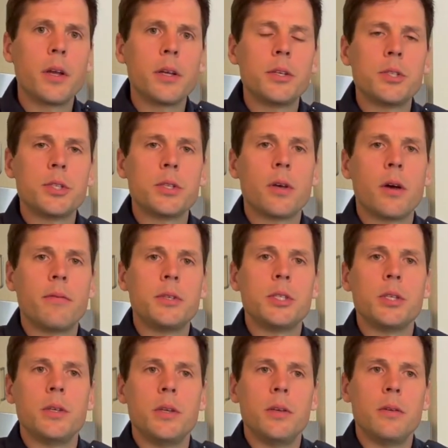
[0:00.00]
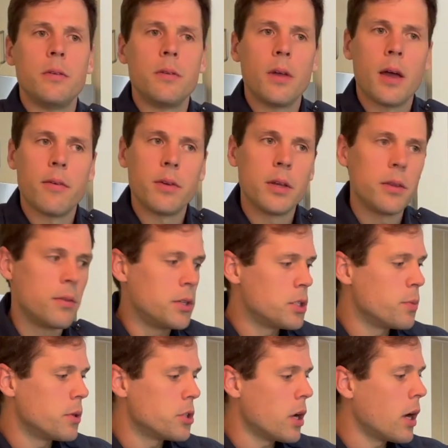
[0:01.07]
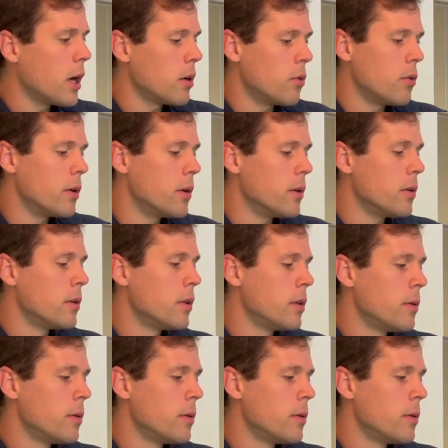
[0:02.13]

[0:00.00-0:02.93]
because obviously having this much hot oil